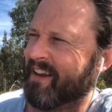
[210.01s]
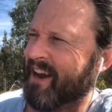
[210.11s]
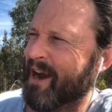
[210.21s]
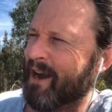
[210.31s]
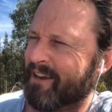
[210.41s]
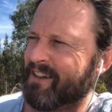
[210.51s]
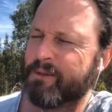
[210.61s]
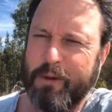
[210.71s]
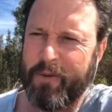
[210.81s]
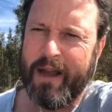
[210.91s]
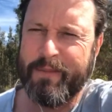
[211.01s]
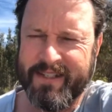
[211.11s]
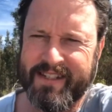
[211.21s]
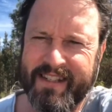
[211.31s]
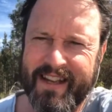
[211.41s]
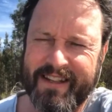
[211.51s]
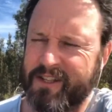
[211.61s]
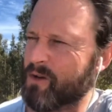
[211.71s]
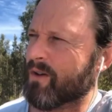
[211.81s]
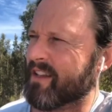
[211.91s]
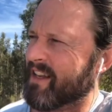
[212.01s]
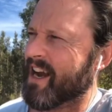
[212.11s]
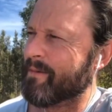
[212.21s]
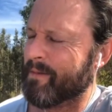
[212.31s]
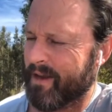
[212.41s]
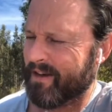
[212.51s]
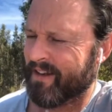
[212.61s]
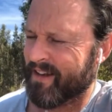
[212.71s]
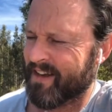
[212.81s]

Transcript: uh, enlistment papers it said, you're joining the Army, man.